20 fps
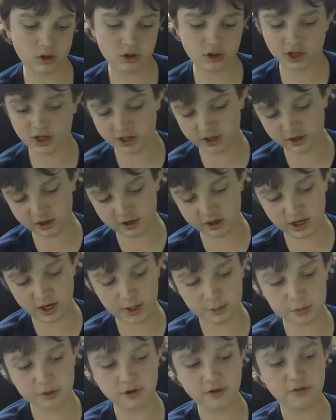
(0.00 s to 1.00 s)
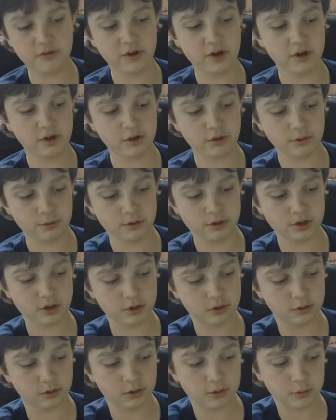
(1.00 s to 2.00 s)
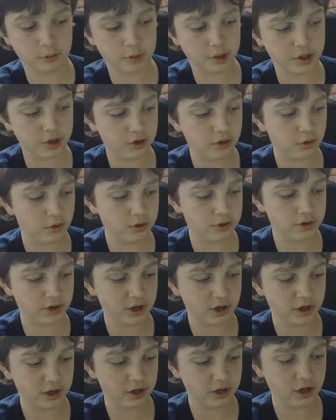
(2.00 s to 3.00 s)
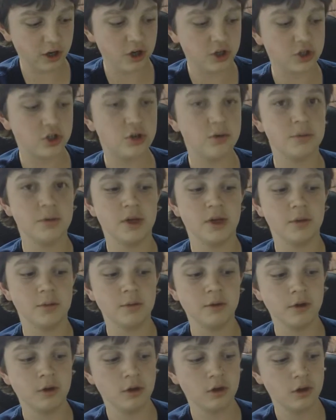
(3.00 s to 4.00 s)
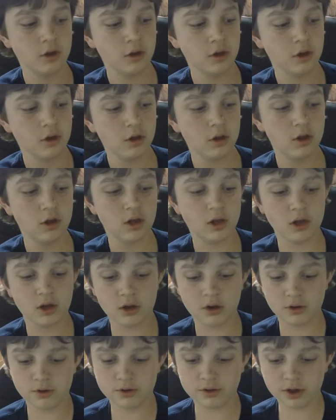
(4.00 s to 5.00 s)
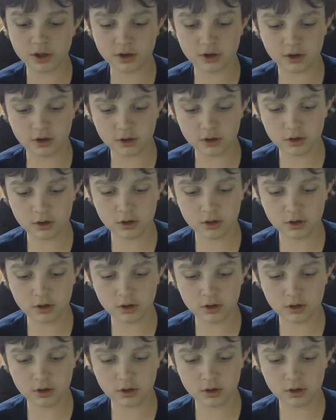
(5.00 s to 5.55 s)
I can tap the devices, which this one will make a noise, and I can touch to beam, and it'll send it.